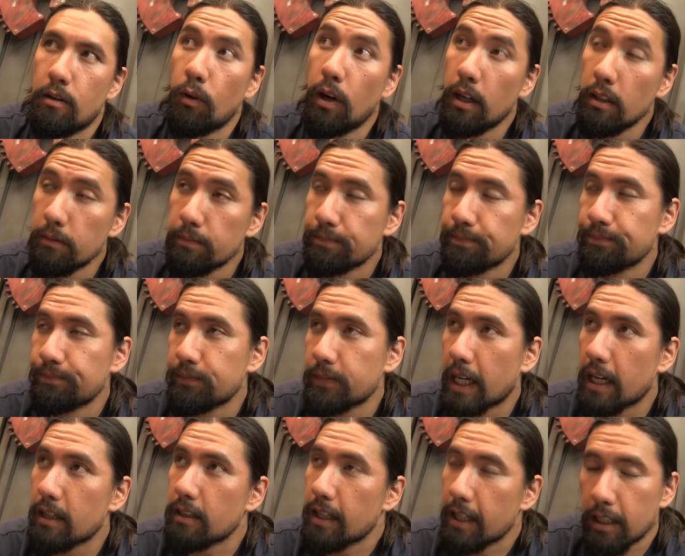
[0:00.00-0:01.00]
Well,
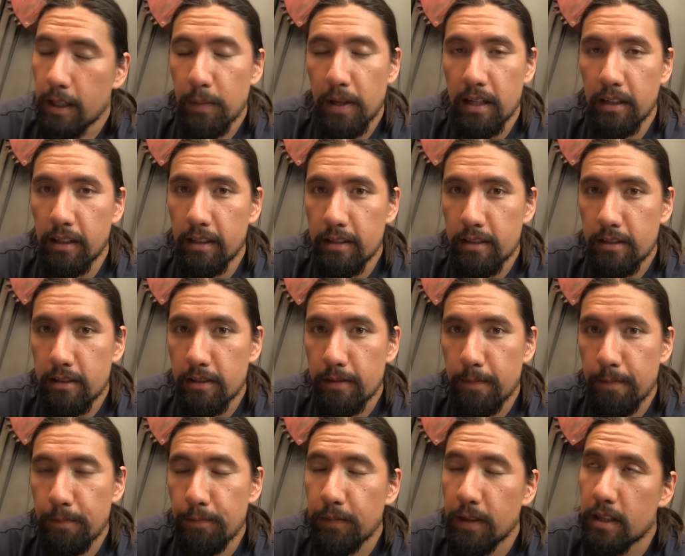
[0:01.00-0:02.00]
I like Americans,
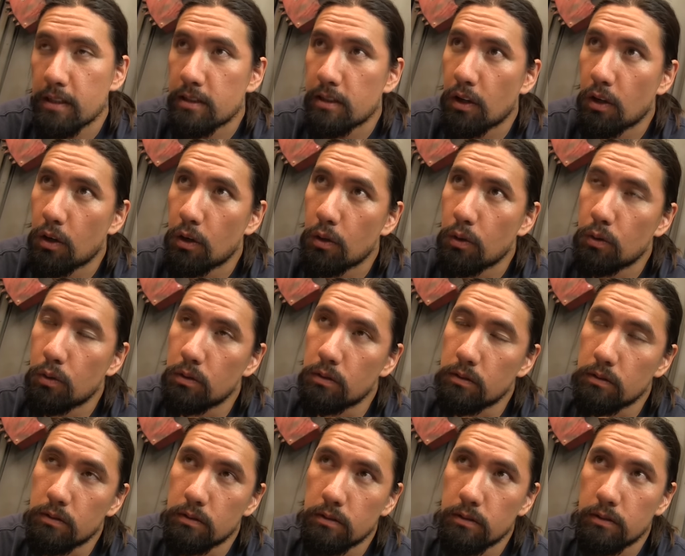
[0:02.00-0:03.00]
so
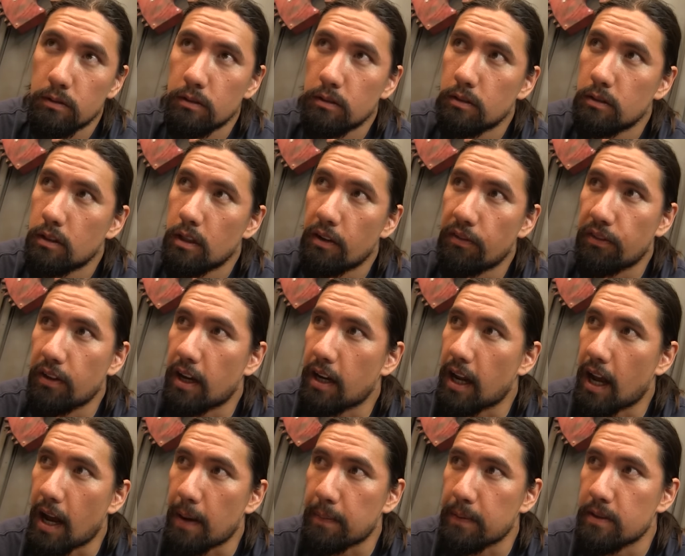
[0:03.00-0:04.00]
if that
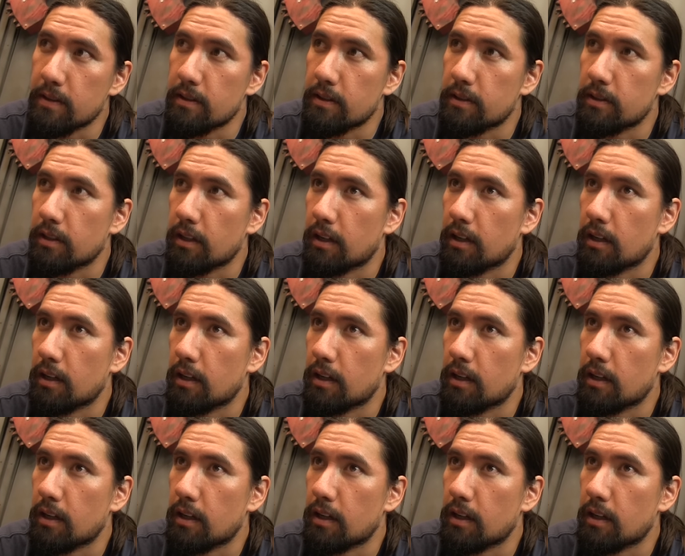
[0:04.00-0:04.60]
happened